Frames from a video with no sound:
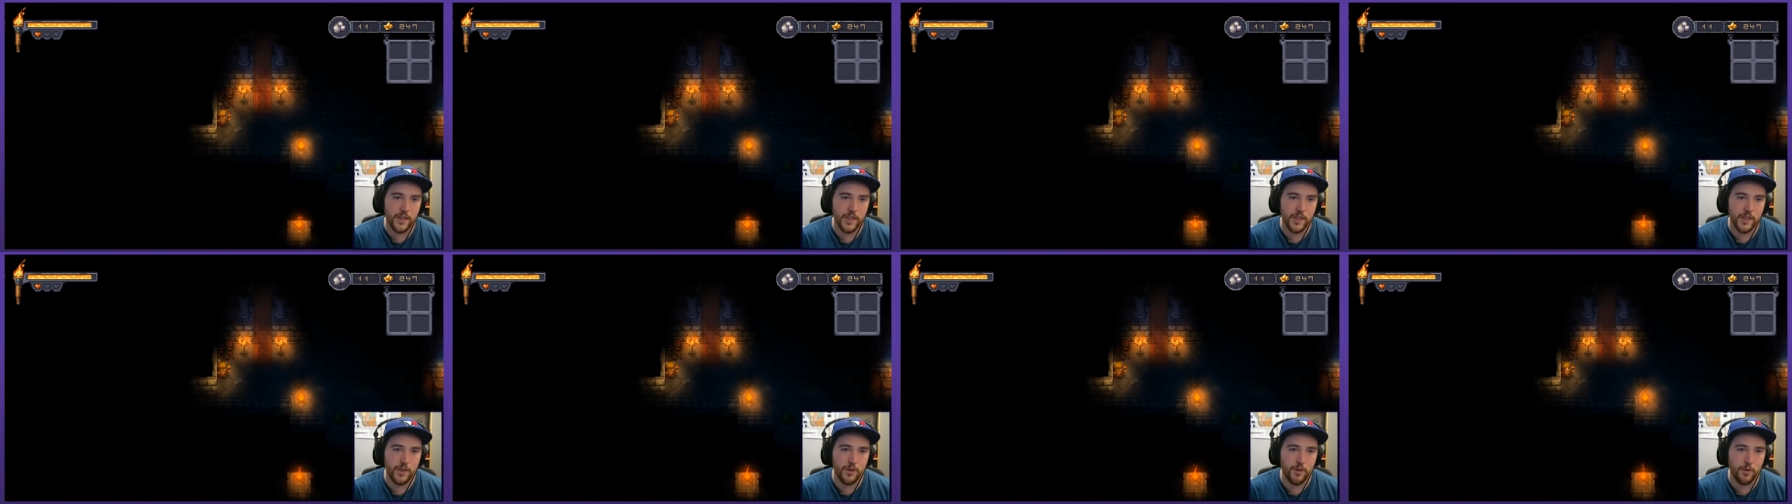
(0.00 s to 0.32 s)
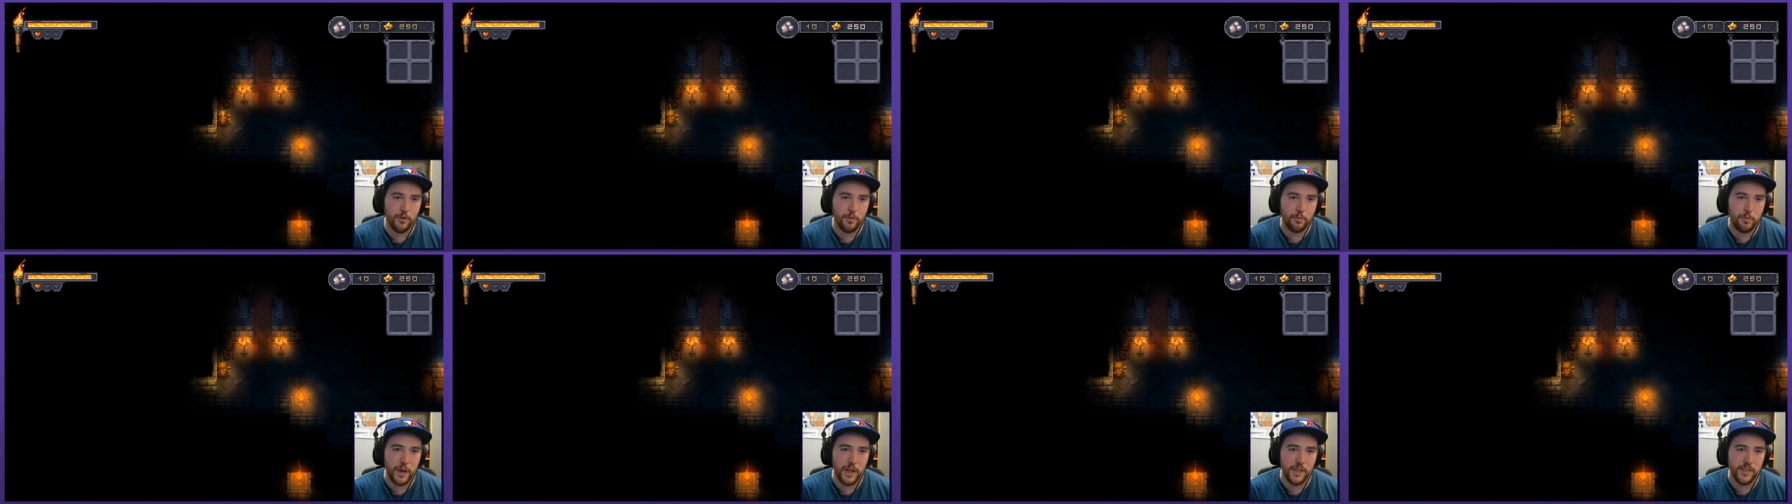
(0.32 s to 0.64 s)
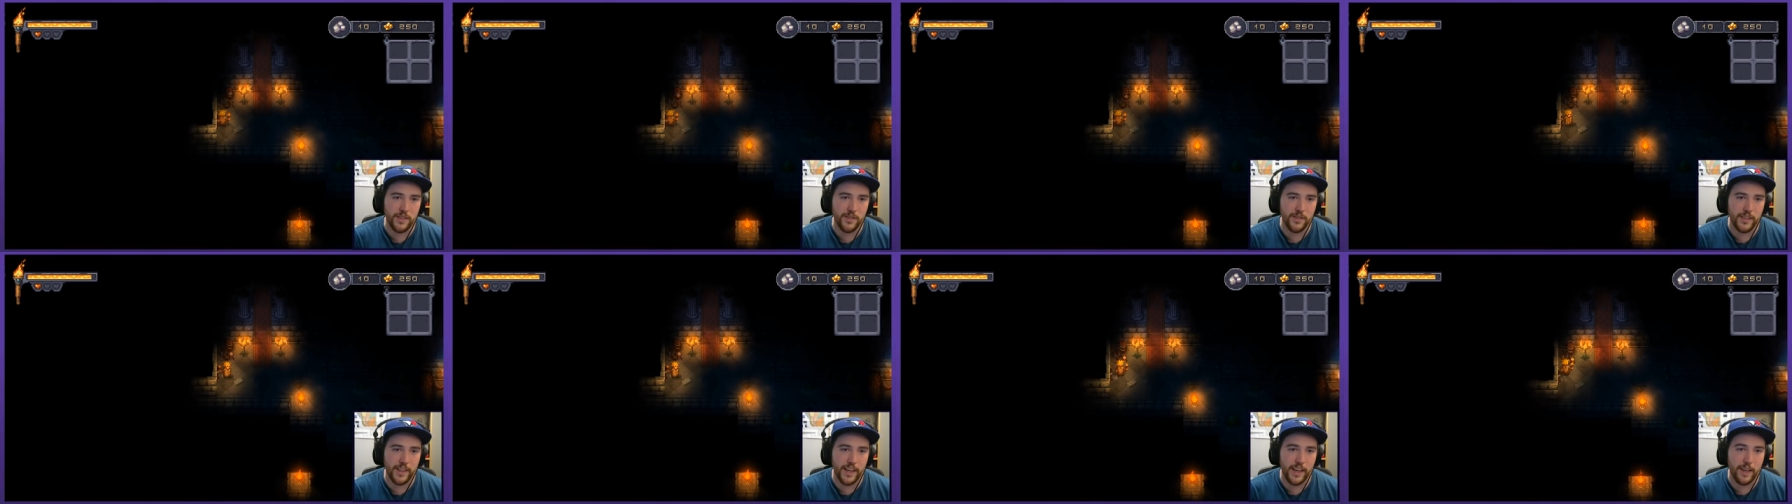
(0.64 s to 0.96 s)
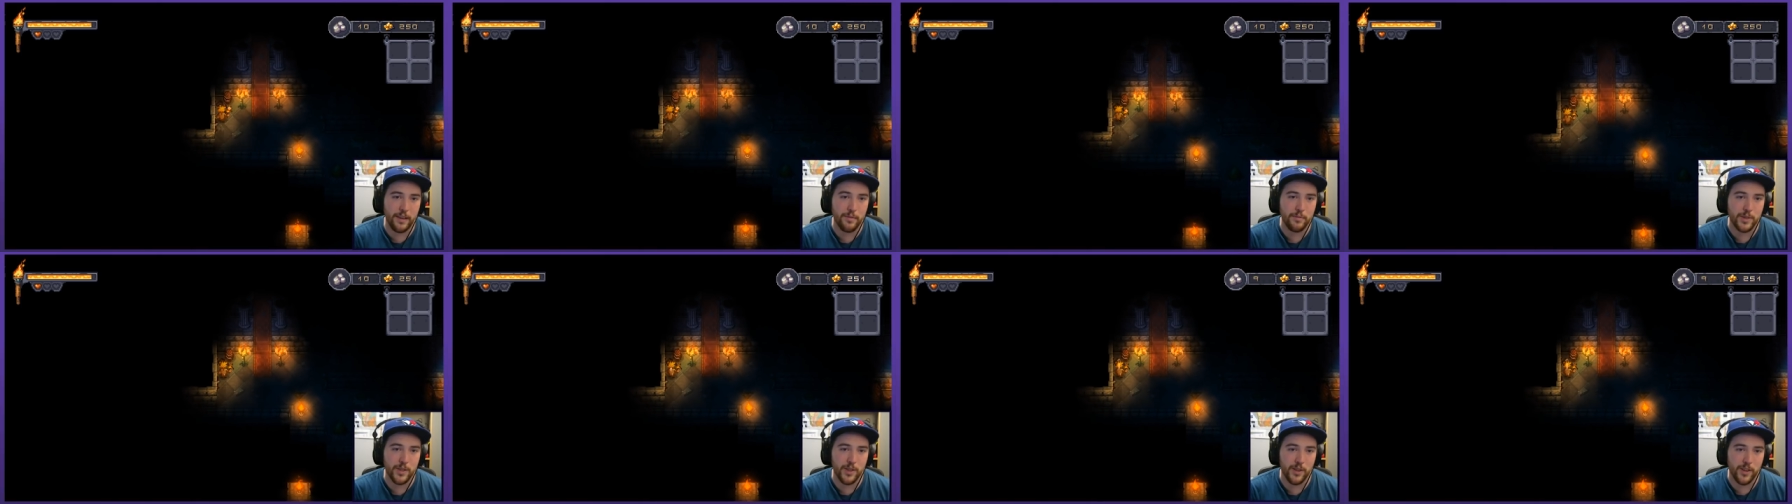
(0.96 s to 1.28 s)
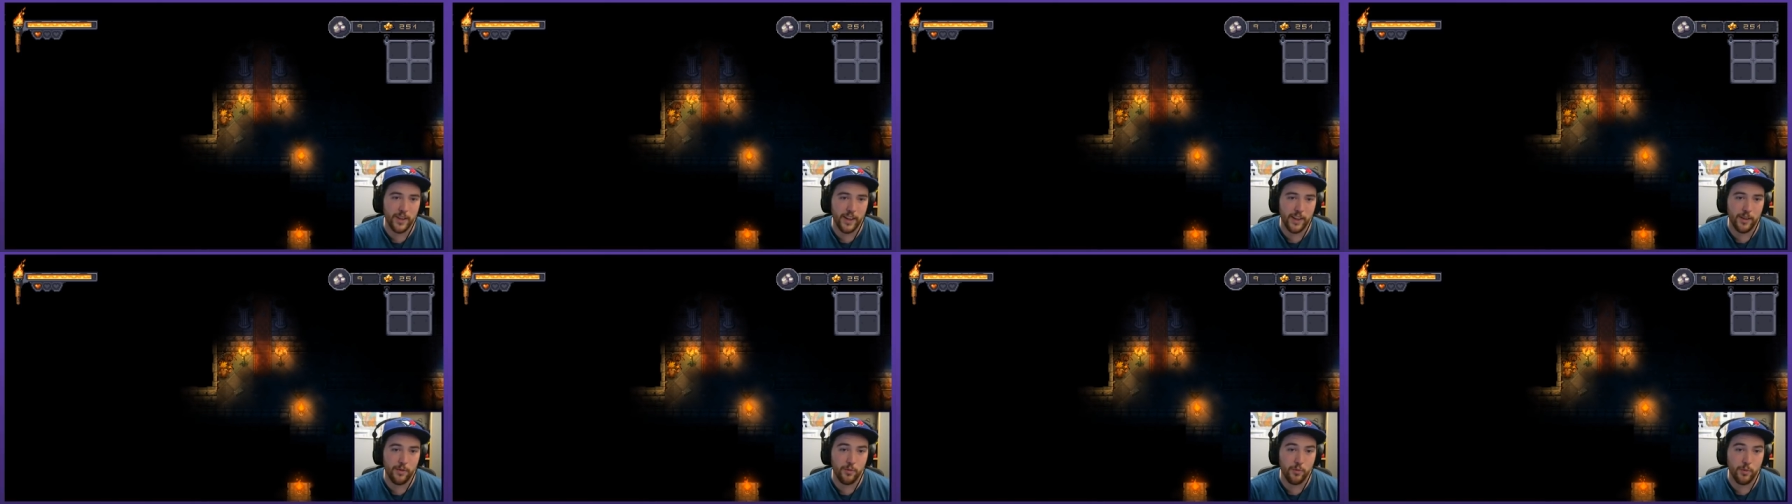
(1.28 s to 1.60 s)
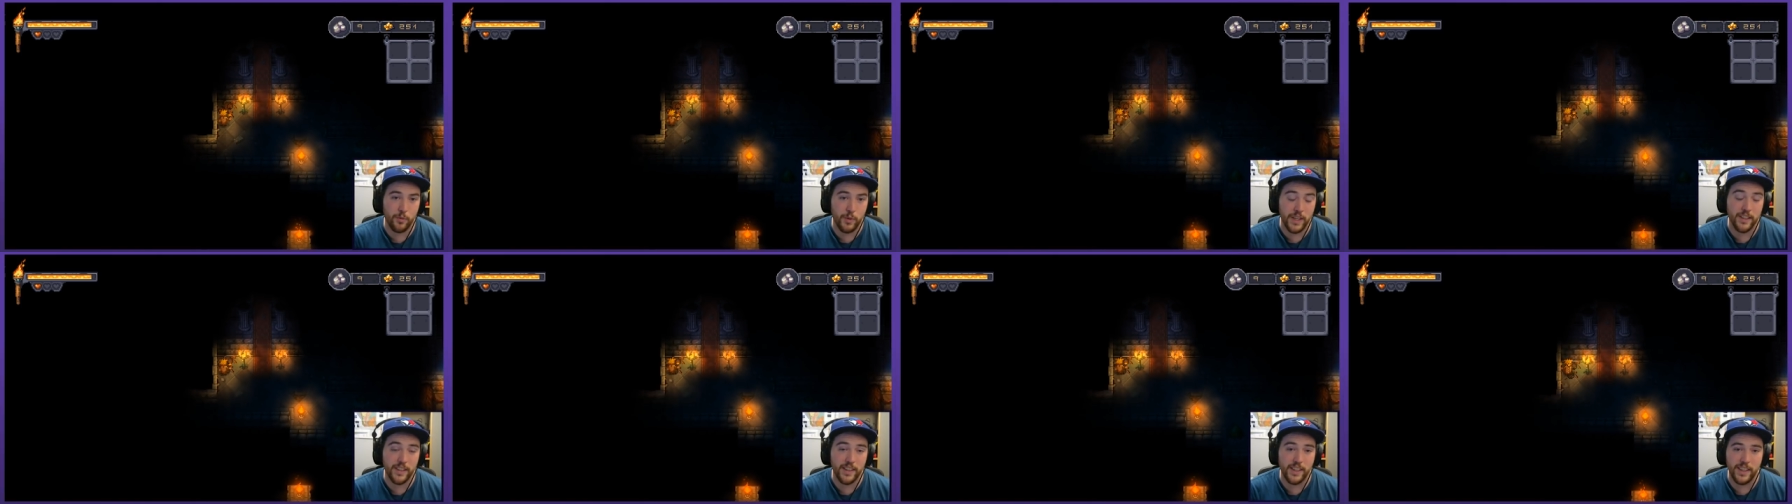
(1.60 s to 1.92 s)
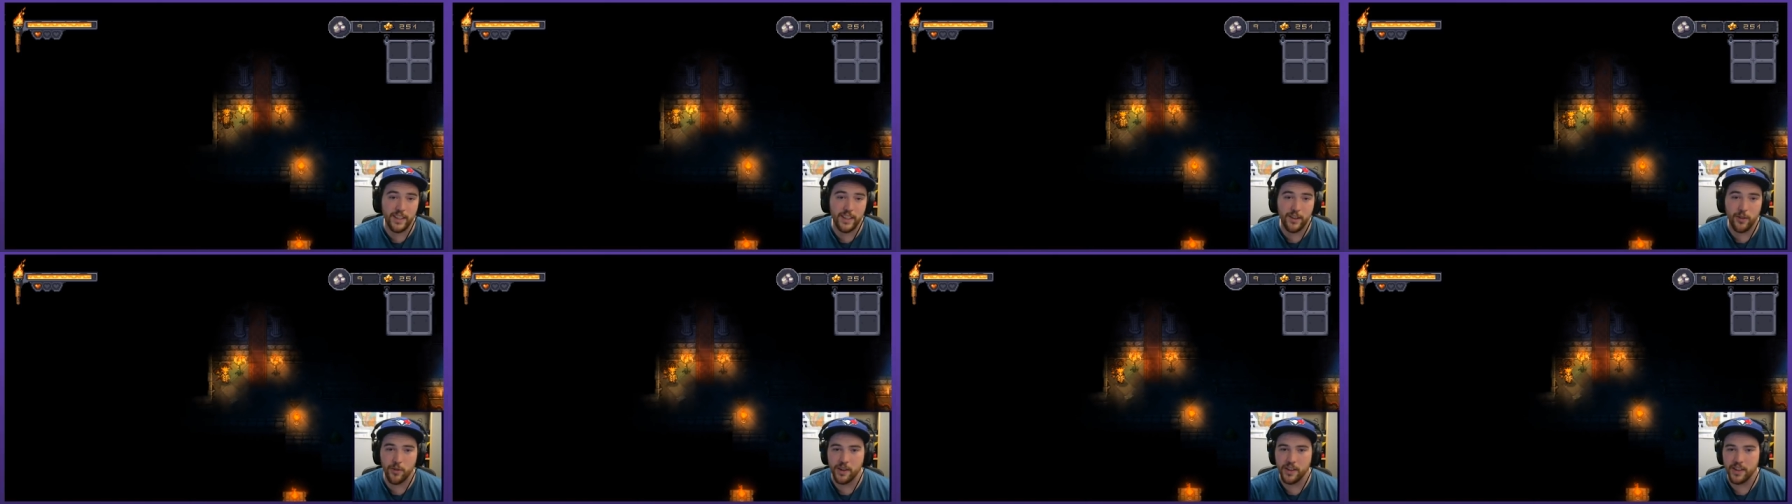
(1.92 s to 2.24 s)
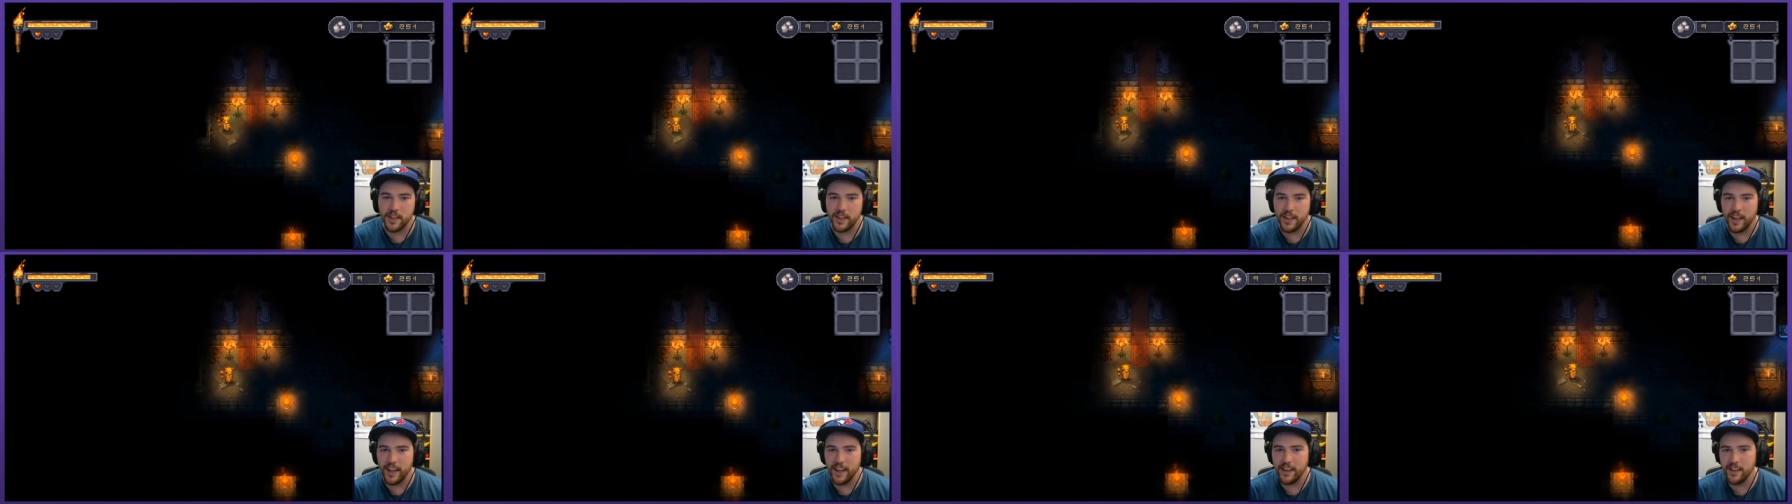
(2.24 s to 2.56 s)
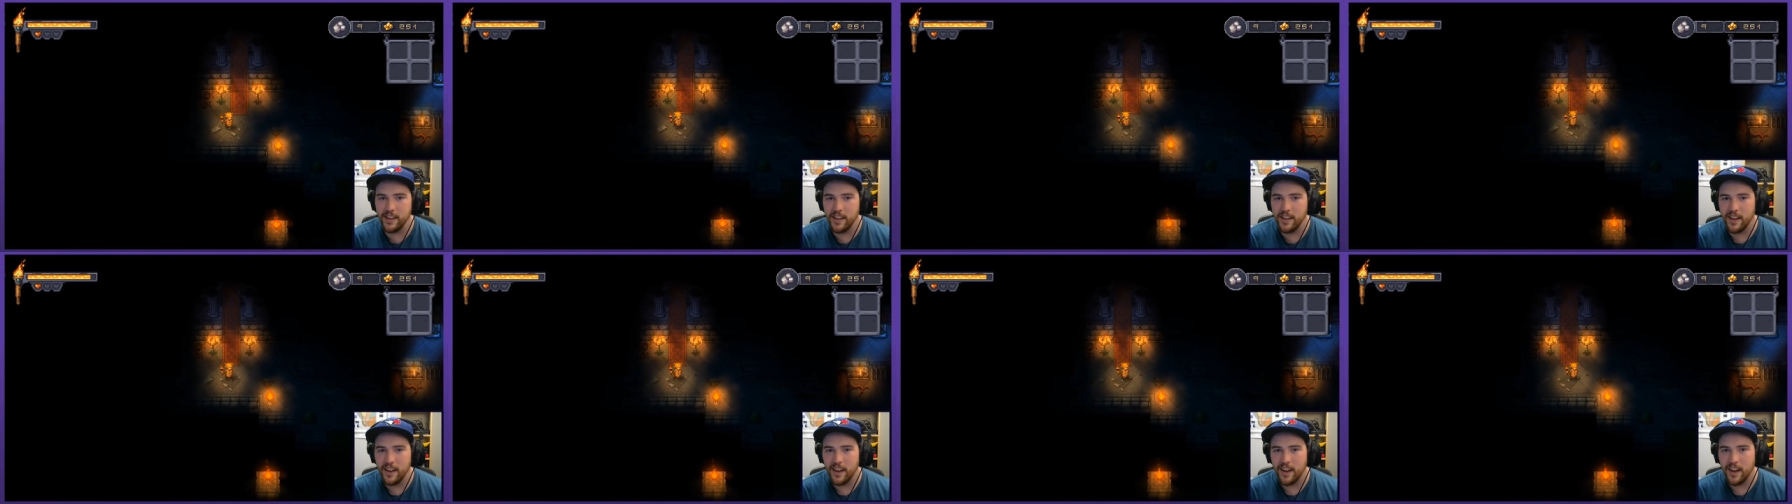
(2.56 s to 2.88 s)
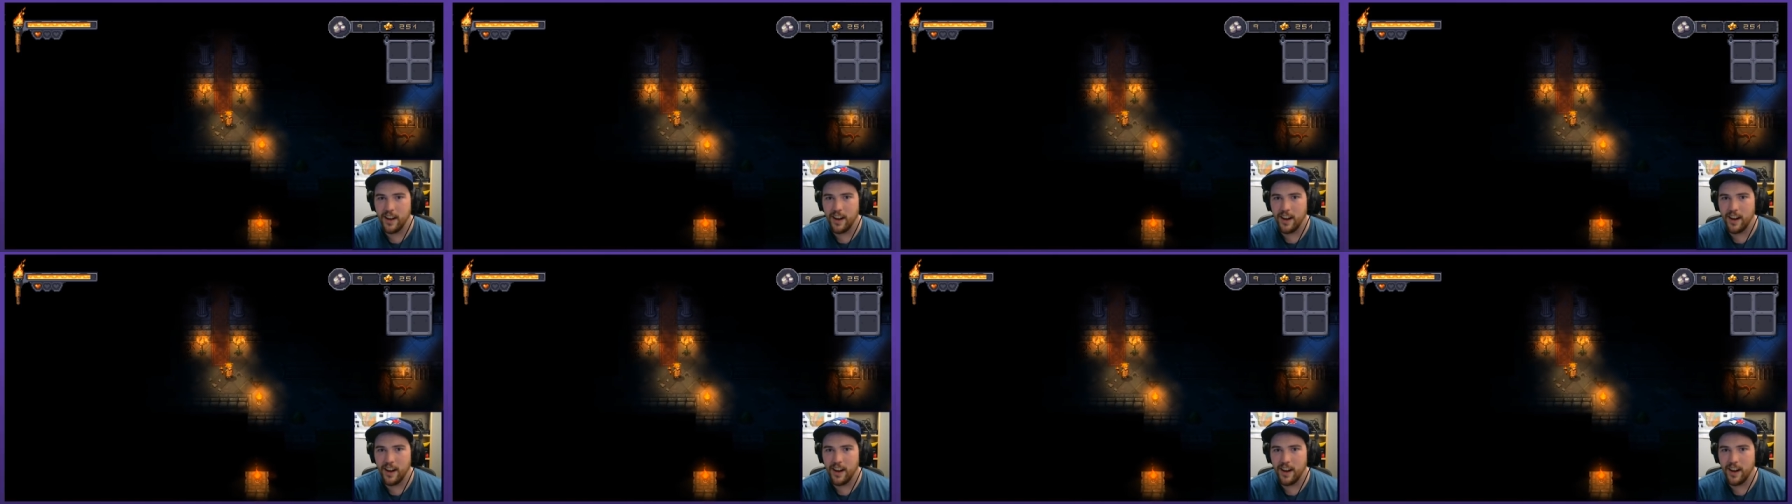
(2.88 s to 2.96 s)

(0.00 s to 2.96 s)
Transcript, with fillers: so if puzzle games are like really your thing,